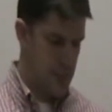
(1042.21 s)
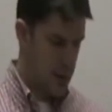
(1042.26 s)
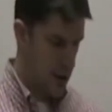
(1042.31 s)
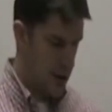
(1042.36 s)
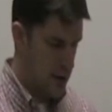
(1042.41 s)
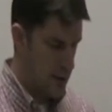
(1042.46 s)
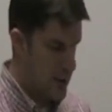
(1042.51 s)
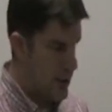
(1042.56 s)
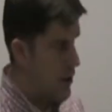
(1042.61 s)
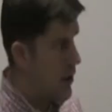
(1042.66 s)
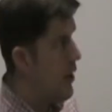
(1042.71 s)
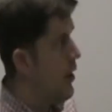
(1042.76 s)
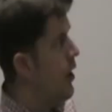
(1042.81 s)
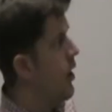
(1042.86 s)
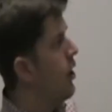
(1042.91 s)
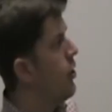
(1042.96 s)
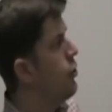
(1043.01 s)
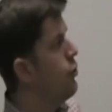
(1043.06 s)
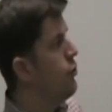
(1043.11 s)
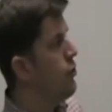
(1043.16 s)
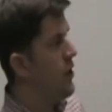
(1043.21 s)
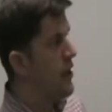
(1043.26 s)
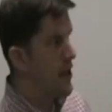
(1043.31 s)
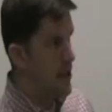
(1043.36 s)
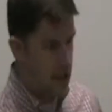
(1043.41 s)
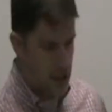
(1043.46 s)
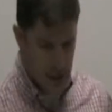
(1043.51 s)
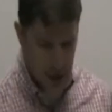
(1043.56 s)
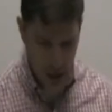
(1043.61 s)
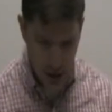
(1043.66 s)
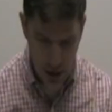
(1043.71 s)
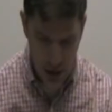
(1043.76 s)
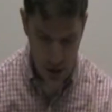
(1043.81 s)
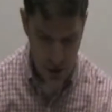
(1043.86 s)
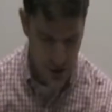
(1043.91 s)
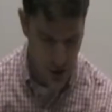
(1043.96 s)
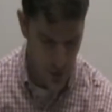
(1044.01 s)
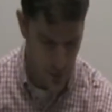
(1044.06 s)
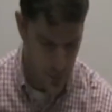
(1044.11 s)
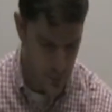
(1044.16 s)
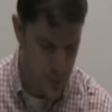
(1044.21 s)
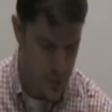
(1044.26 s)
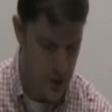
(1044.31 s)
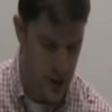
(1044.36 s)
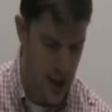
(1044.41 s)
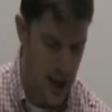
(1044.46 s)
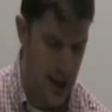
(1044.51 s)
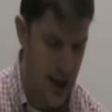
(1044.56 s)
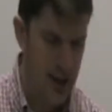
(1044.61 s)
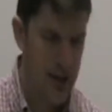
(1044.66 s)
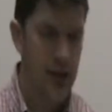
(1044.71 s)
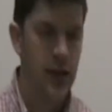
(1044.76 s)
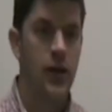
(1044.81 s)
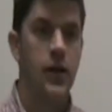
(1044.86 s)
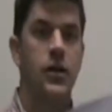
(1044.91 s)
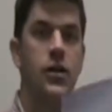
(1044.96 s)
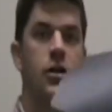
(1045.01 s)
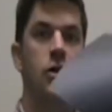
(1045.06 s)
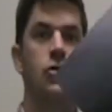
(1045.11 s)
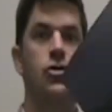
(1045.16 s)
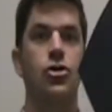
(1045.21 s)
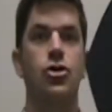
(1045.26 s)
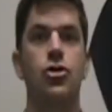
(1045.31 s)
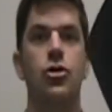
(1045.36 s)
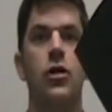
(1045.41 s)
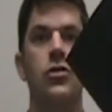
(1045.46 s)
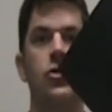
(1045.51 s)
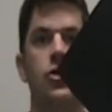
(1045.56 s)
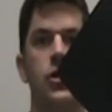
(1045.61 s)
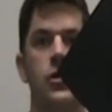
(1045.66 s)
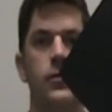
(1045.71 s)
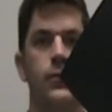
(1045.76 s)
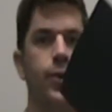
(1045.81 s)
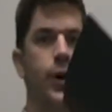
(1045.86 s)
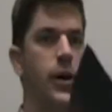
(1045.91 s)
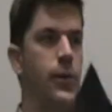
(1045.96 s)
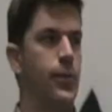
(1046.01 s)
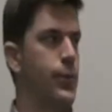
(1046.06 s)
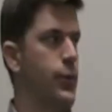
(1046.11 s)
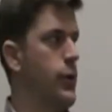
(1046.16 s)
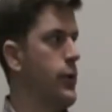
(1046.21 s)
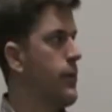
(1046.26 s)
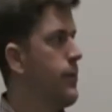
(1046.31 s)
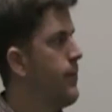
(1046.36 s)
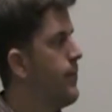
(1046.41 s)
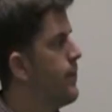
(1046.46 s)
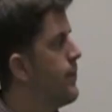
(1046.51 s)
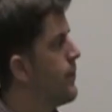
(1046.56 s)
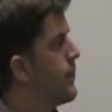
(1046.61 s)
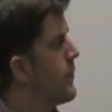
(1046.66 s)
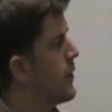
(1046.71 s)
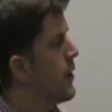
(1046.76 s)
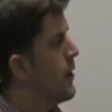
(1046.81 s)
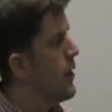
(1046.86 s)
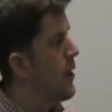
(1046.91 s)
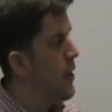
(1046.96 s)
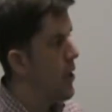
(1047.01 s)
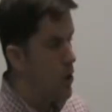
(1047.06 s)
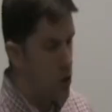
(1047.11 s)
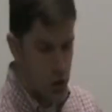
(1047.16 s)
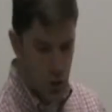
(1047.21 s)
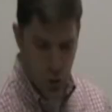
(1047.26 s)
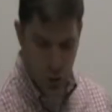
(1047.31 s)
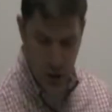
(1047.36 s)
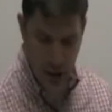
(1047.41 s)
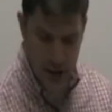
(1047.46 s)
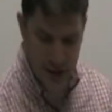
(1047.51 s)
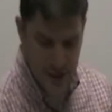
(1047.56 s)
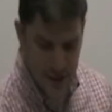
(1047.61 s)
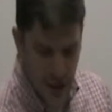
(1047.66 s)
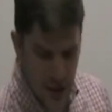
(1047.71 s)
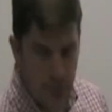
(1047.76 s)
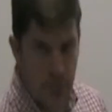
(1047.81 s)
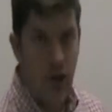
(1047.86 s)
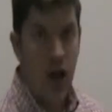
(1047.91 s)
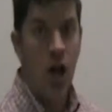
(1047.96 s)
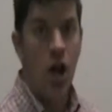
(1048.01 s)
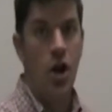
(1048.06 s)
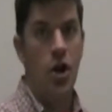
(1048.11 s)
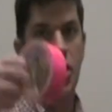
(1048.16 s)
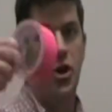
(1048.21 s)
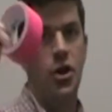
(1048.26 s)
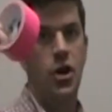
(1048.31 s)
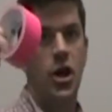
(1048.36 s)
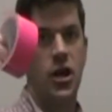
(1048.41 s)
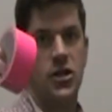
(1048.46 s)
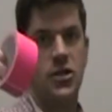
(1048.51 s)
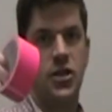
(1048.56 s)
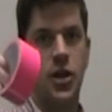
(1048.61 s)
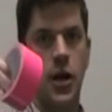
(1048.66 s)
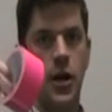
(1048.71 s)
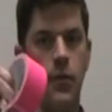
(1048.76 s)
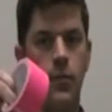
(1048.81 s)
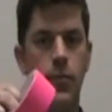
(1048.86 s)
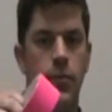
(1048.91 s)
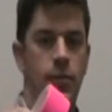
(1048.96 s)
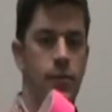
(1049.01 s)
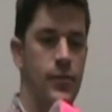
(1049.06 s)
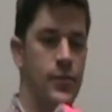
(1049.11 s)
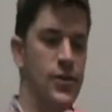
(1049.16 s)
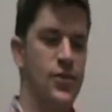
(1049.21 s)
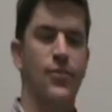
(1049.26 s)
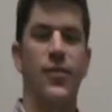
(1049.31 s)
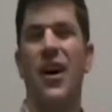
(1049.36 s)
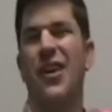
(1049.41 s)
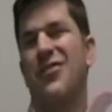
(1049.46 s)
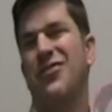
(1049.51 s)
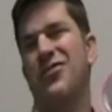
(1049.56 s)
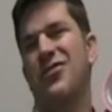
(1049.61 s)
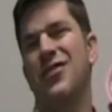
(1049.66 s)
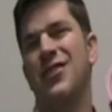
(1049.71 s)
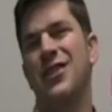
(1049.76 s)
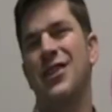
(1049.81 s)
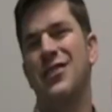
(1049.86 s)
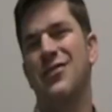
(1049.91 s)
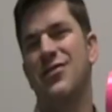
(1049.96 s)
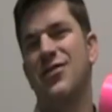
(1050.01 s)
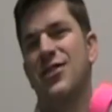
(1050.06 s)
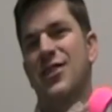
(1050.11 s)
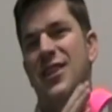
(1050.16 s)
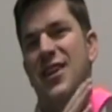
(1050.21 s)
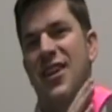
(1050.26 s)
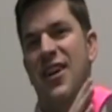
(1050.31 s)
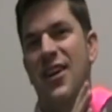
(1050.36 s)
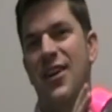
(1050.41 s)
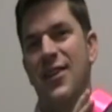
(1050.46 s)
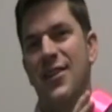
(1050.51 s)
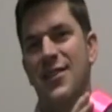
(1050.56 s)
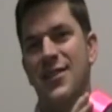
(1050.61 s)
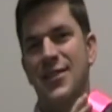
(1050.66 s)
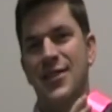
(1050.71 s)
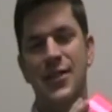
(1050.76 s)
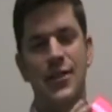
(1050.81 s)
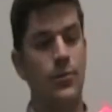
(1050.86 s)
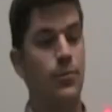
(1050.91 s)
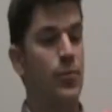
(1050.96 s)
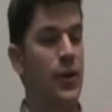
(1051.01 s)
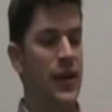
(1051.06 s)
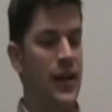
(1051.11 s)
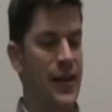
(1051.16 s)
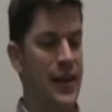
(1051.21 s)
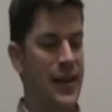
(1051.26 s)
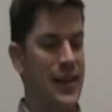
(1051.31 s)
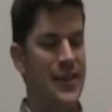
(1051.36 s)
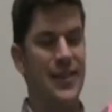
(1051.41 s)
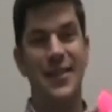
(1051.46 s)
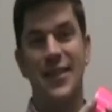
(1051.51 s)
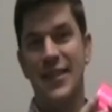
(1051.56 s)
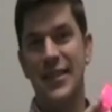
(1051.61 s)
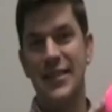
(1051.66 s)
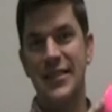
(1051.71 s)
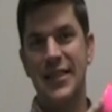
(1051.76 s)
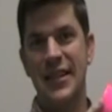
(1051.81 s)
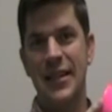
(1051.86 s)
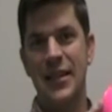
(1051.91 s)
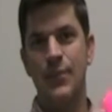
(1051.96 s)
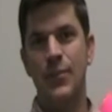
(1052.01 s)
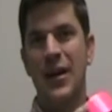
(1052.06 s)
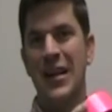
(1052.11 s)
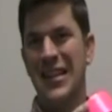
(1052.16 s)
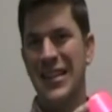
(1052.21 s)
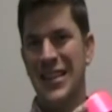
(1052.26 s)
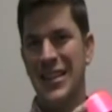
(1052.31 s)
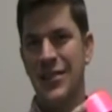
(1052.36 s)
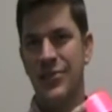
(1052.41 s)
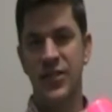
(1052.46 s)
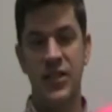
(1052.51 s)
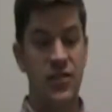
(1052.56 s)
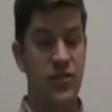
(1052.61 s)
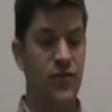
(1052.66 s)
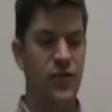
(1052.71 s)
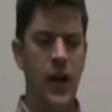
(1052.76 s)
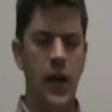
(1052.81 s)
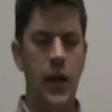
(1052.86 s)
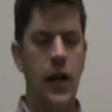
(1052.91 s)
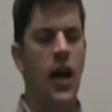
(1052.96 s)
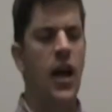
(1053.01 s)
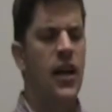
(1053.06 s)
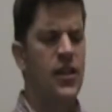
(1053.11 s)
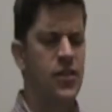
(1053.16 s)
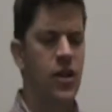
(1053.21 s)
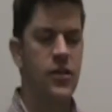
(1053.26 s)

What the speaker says: Okay? You need some black construction paper. You need some duct tape. This is my favorite color, pink duct tape. I love it.